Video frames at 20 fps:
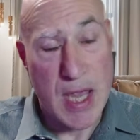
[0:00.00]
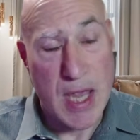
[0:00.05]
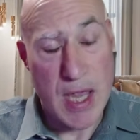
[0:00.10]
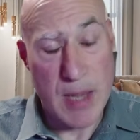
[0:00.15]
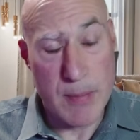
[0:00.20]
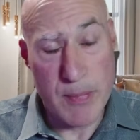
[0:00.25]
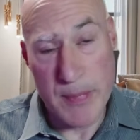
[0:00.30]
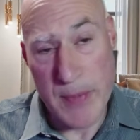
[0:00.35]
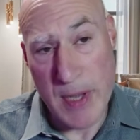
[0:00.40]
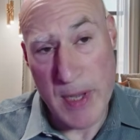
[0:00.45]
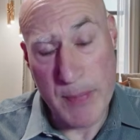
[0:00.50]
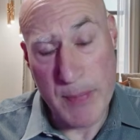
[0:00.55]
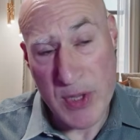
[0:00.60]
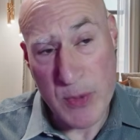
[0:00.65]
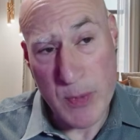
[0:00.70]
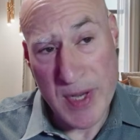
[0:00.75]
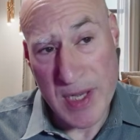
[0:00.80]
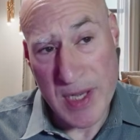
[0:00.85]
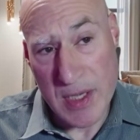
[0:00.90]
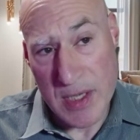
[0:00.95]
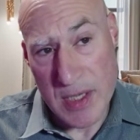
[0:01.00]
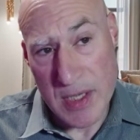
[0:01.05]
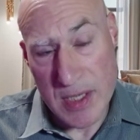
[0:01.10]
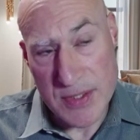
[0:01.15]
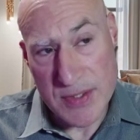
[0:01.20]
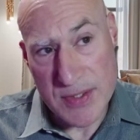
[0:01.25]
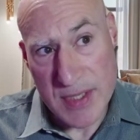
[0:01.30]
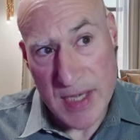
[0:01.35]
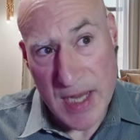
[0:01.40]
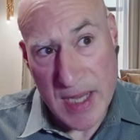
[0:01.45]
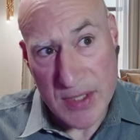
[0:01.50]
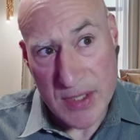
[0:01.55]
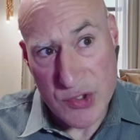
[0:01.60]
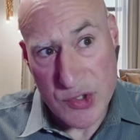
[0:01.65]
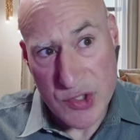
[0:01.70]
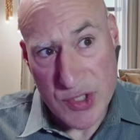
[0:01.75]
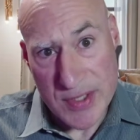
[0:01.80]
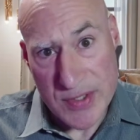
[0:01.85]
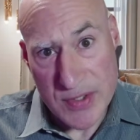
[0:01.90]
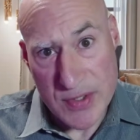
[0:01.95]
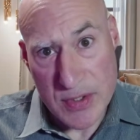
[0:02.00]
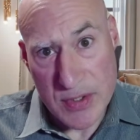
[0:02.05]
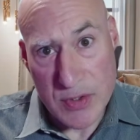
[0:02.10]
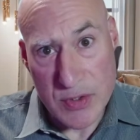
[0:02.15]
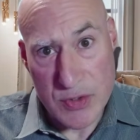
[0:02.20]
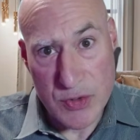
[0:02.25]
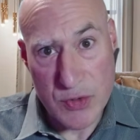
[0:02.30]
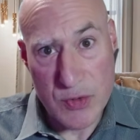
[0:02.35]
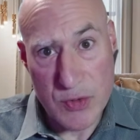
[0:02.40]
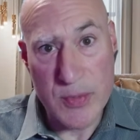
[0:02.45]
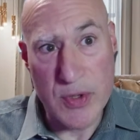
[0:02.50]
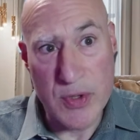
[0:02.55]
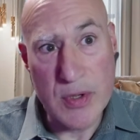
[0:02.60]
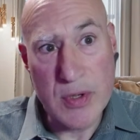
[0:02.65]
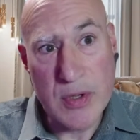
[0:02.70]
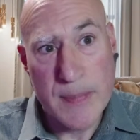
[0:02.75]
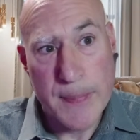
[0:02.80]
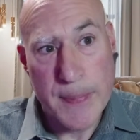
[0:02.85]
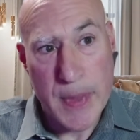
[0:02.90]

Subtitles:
And by the way, it's not just tumor.